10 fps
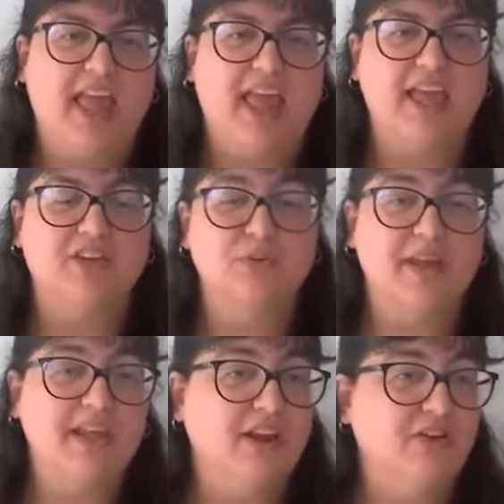and your
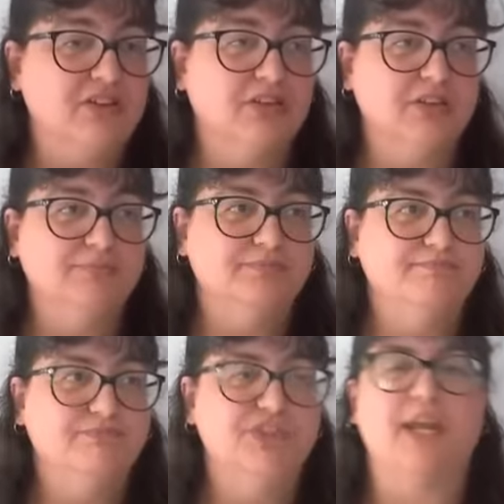main character,
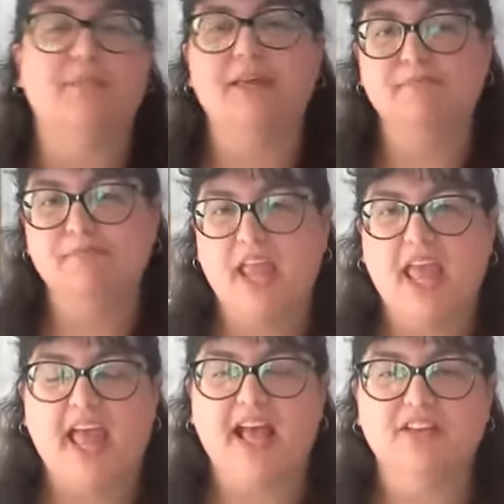Jamie,
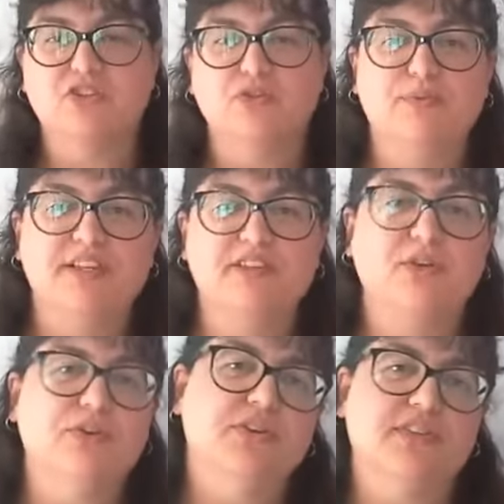has to
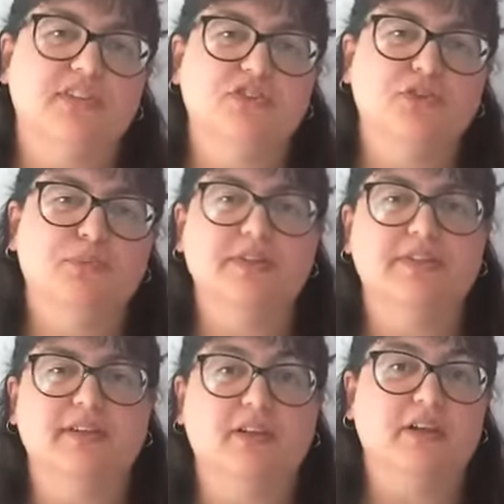rescue her sister
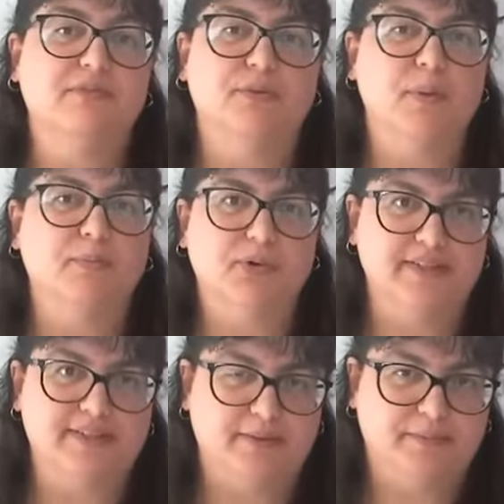Priscilla from a
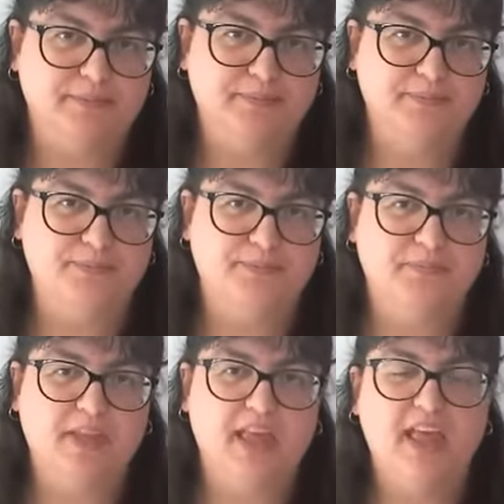prison.
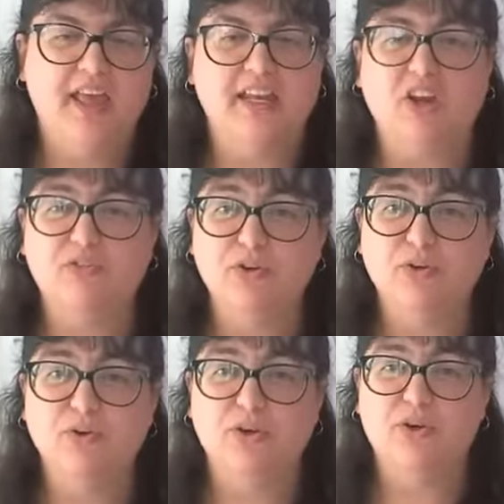Now, if
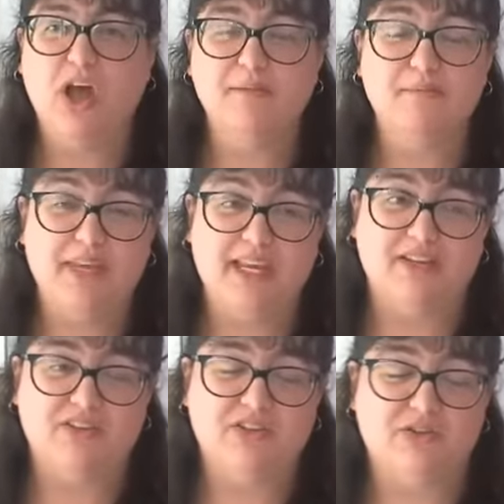you're not
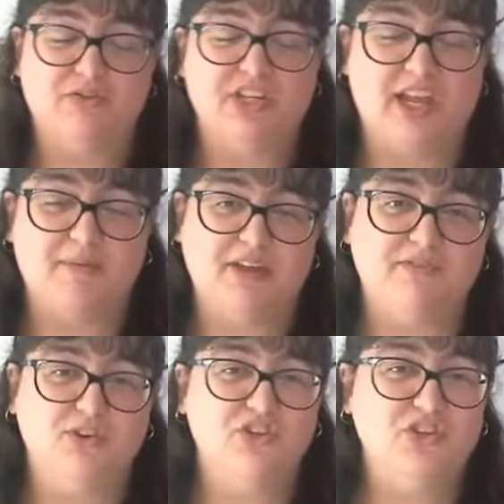mean to Jamie,
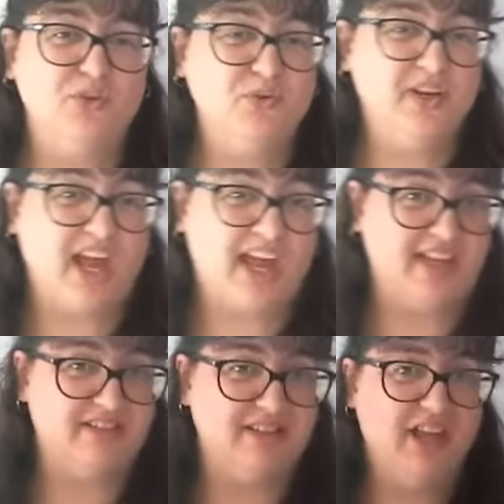if you're too
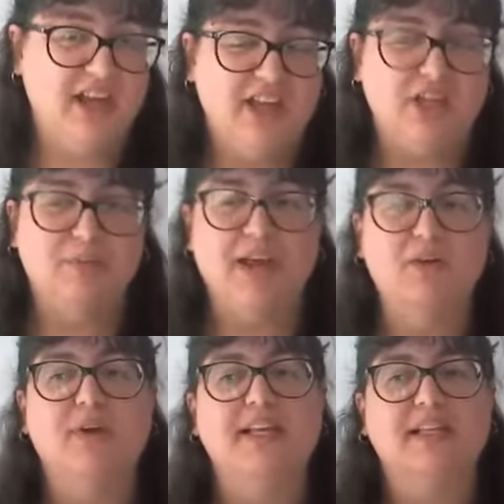nice, you
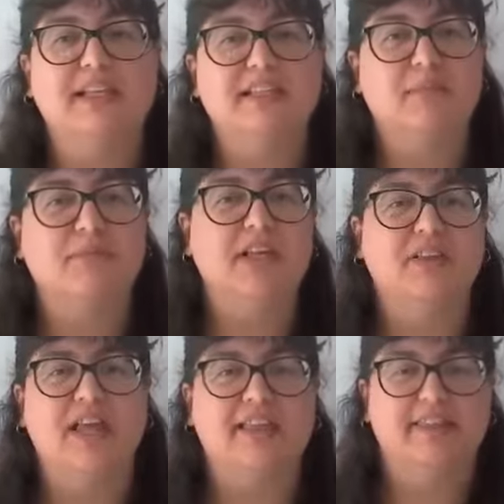might write something
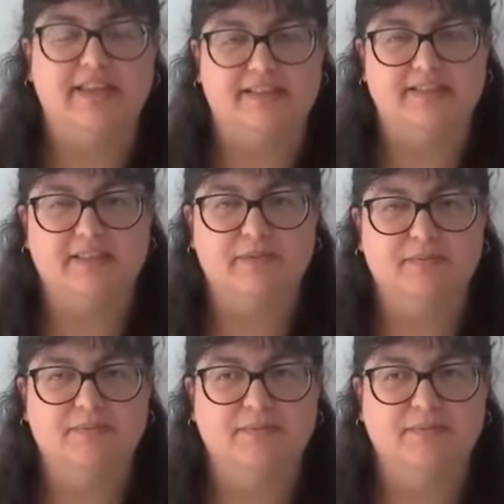like this.